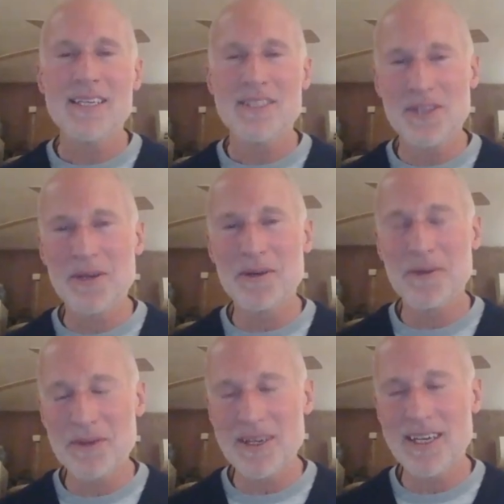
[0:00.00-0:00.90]

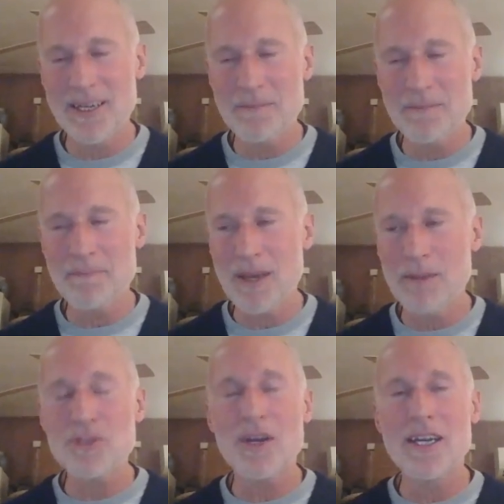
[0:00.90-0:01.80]
So um,
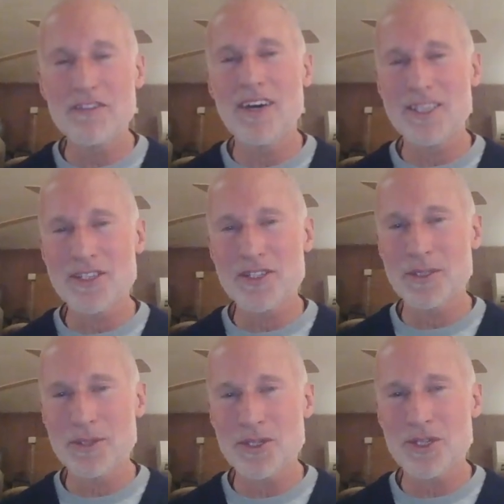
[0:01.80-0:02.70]
I'm trying to find a
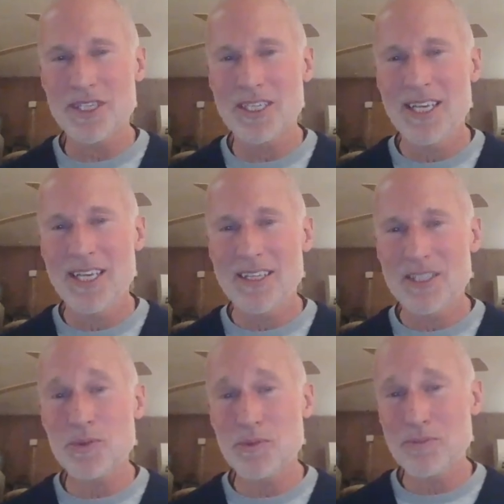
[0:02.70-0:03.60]
solution.
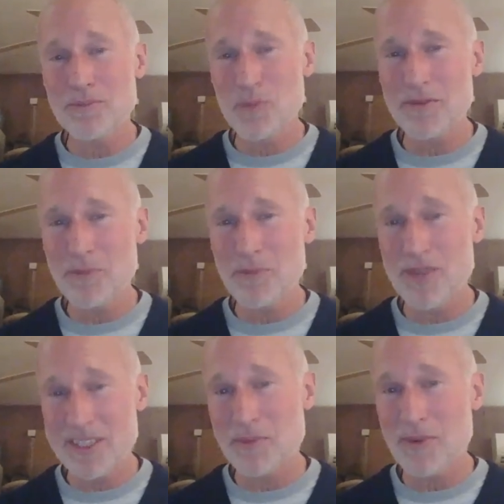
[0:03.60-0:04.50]
This is one
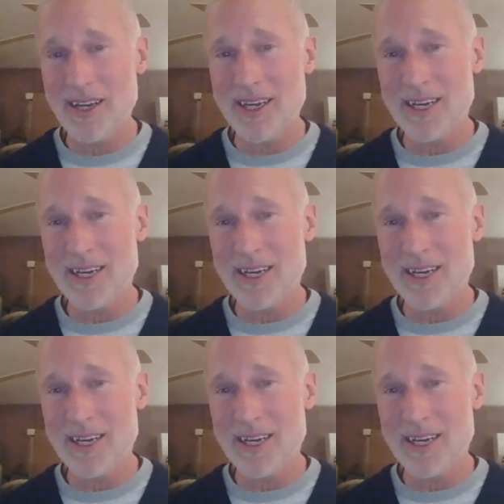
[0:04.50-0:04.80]
reason probably